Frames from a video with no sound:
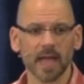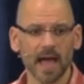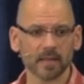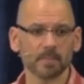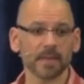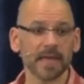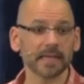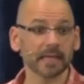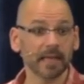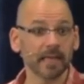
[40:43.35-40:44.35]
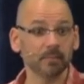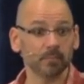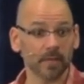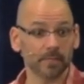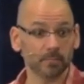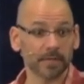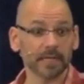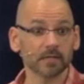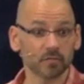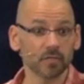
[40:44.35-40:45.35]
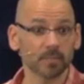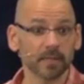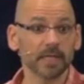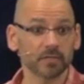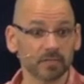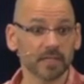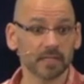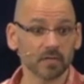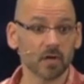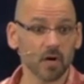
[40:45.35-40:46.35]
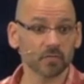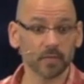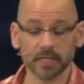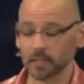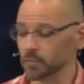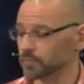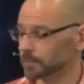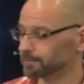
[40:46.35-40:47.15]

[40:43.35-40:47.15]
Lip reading: out of the bank and bring it to the place to get the car so I didn't lose it.